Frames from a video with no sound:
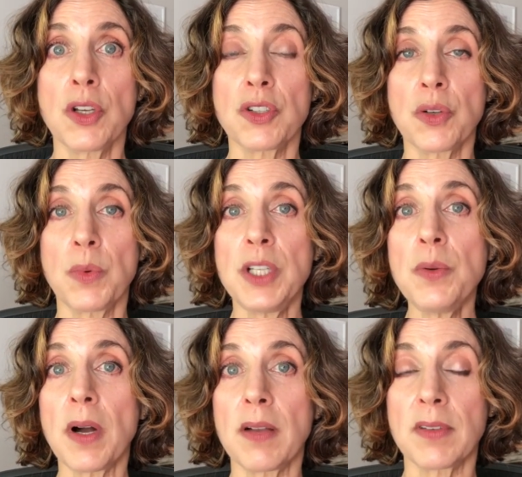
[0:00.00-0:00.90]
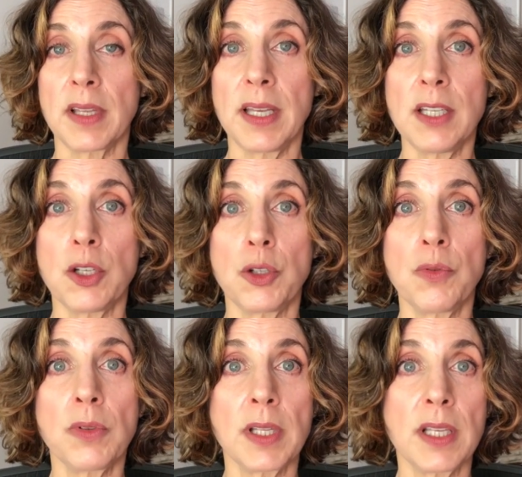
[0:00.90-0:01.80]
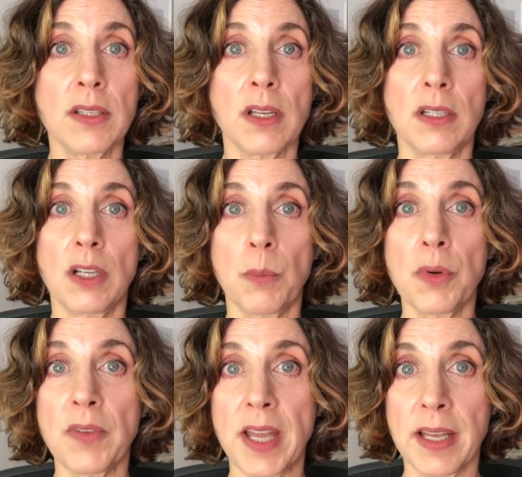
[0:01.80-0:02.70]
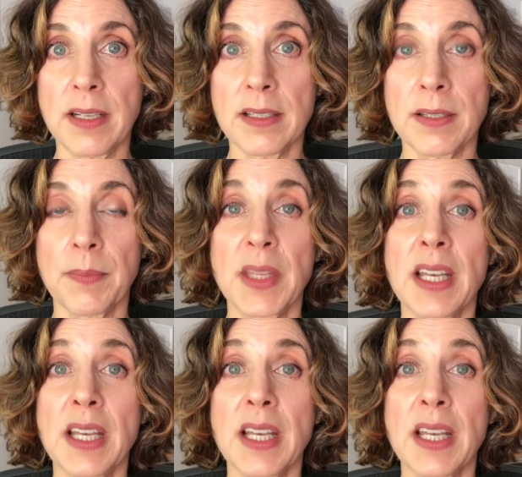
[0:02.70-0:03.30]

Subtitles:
So when you ovulate, you release a number of eggs.